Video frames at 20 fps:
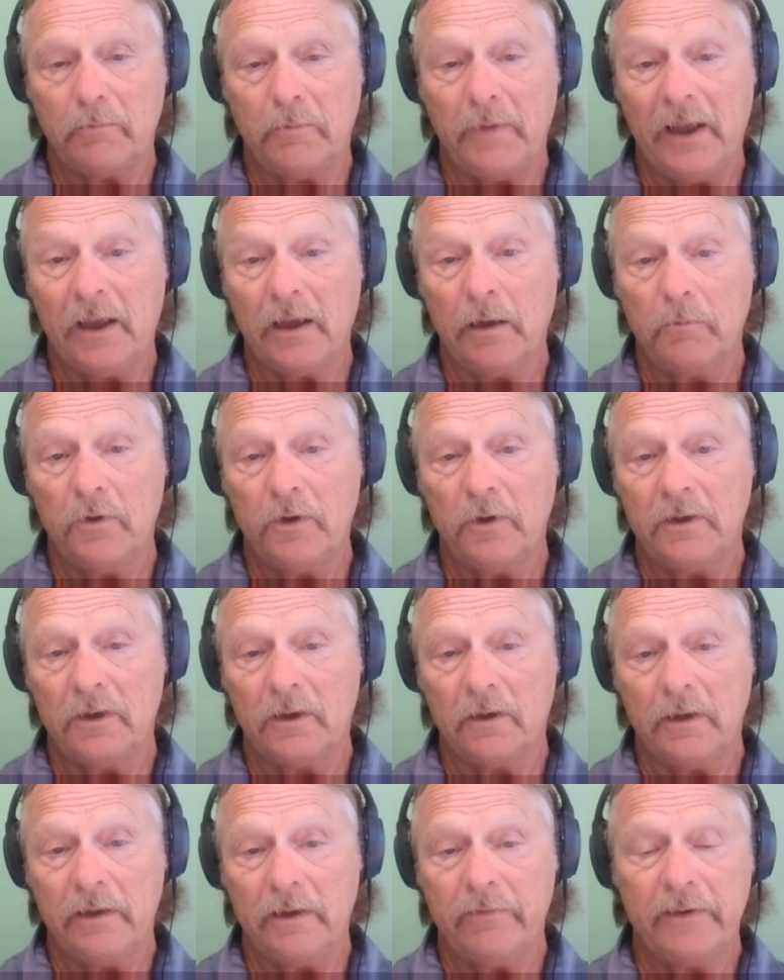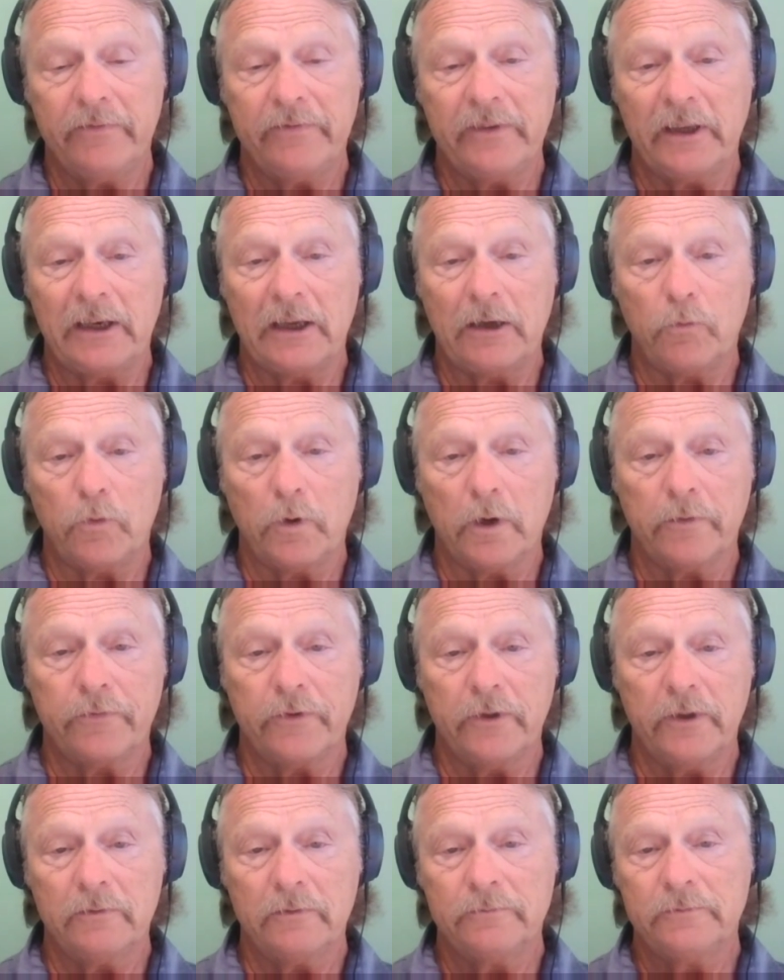Make them, even if they don't work
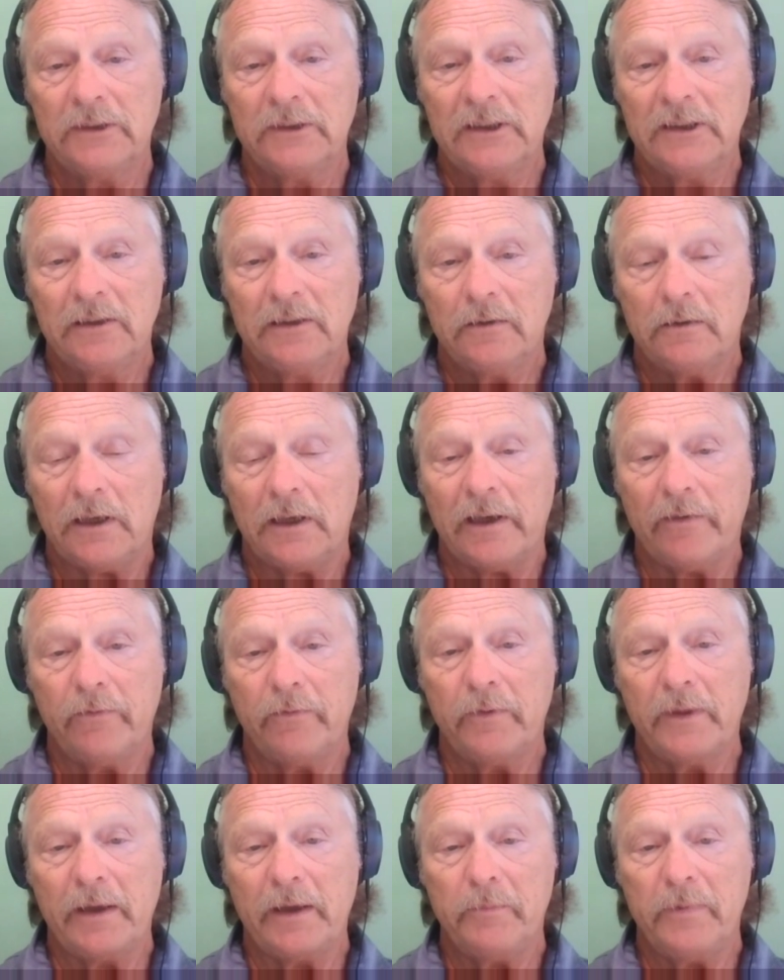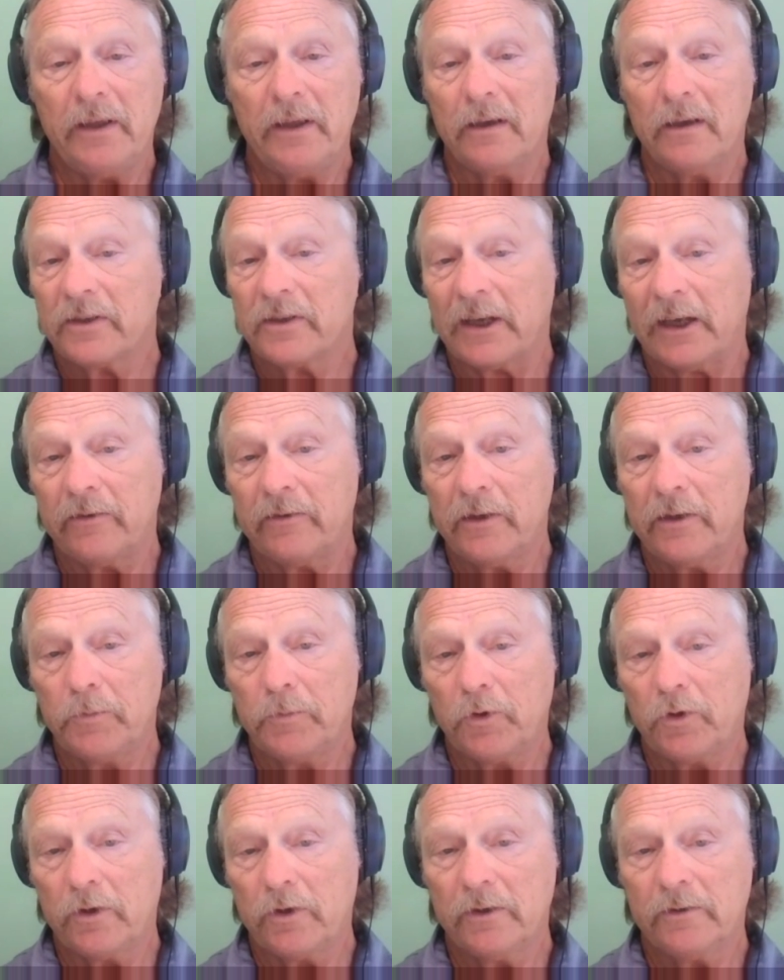for you, having them being a sounding
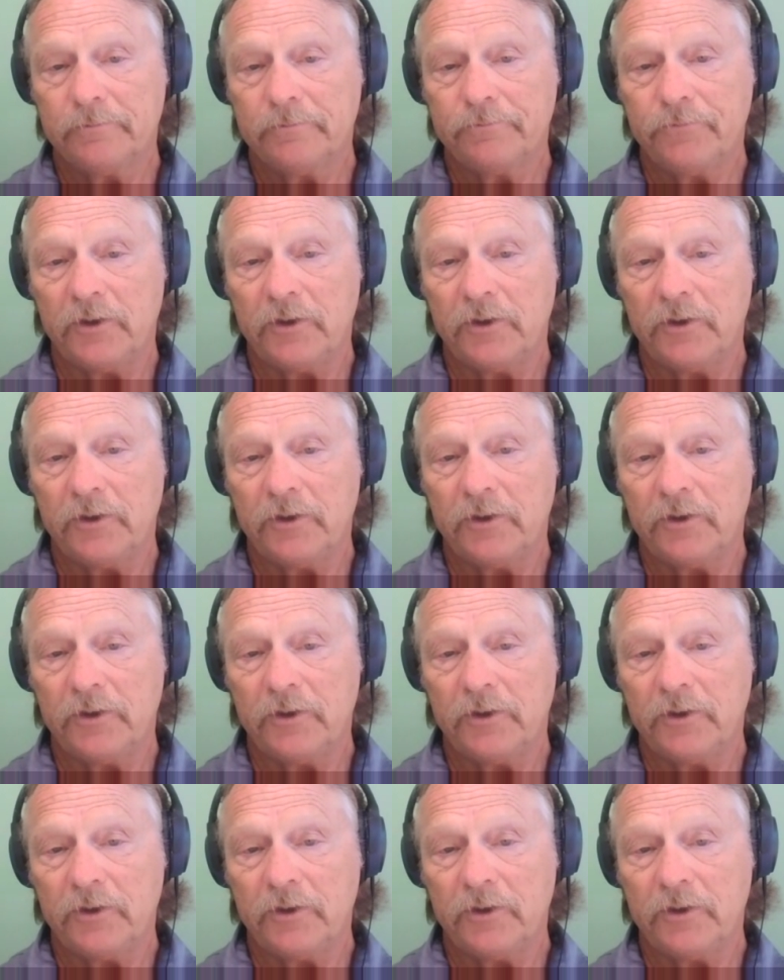board.